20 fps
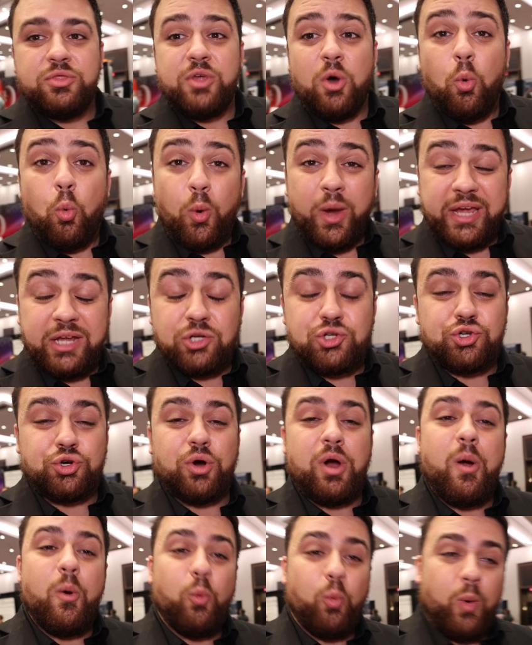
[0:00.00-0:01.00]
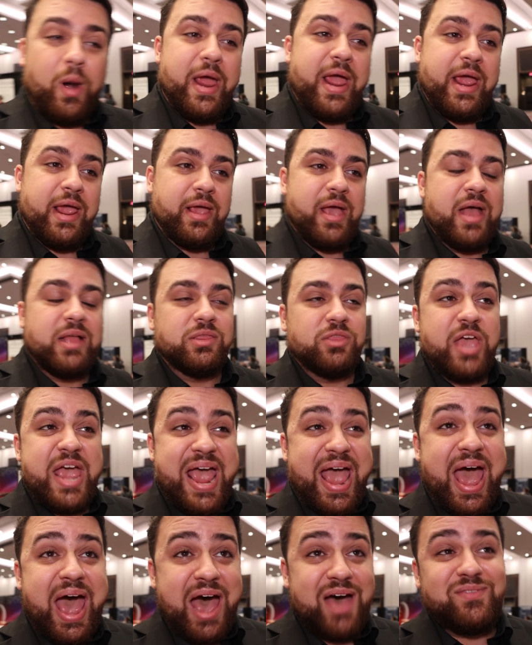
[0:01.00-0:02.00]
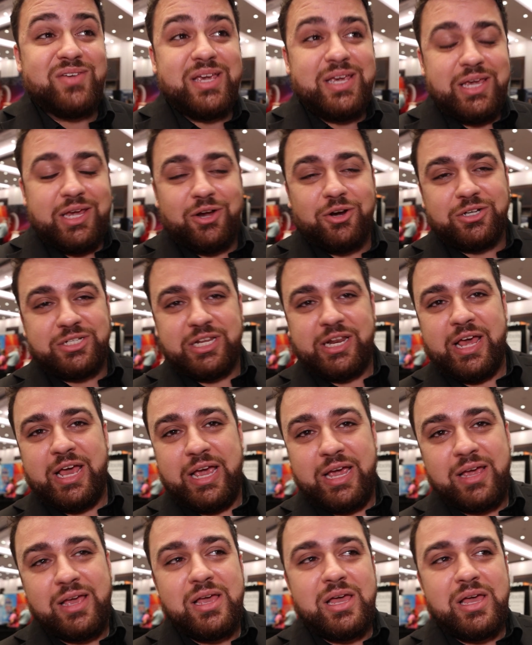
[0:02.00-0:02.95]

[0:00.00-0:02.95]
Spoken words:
the WingtraRAY, and they have it here today,